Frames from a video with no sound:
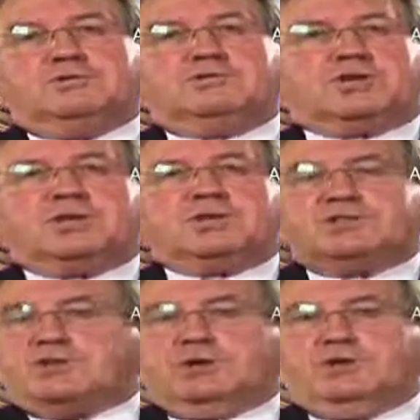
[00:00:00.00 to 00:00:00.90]

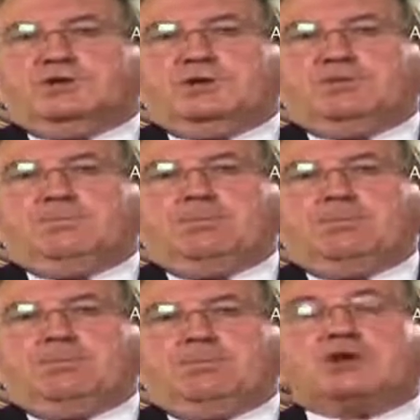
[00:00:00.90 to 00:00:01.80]
These are
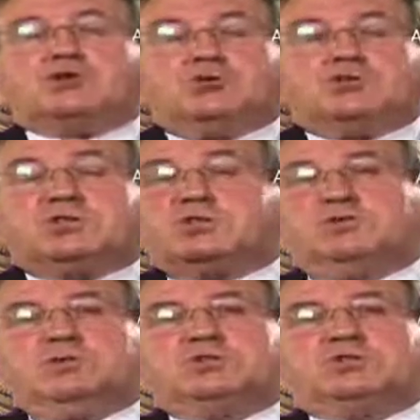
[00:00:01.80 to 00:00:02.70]
a good
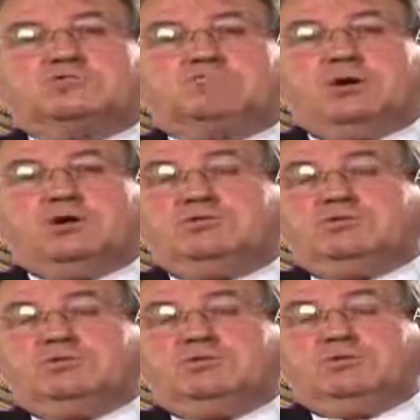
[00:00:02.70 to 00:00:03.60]
source of
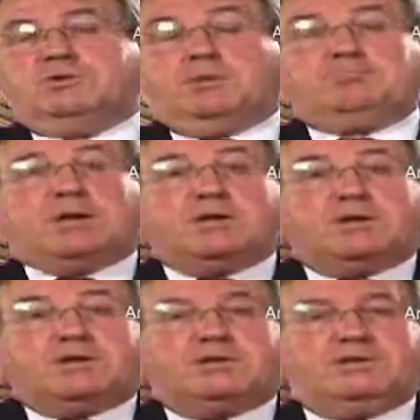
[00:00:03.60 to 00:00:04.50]
both
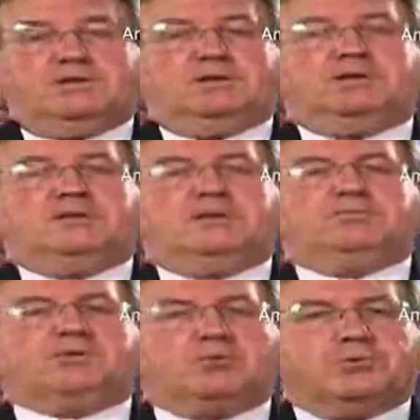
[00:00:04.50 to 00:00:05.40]
opinion
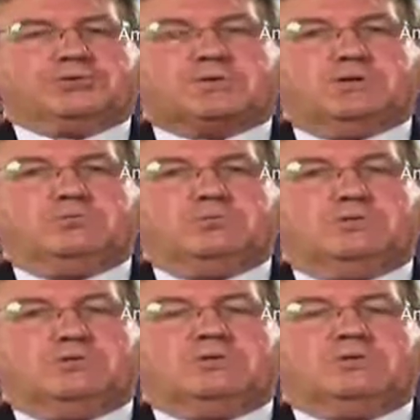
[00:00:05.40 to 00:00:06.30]
but also
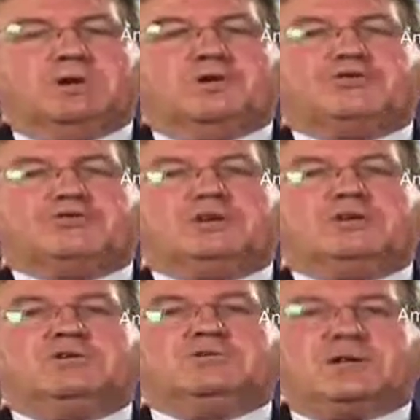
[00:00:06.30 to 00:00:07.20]

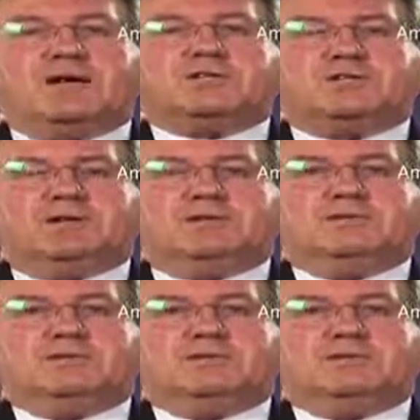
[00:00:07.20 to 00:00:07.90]
offering you data.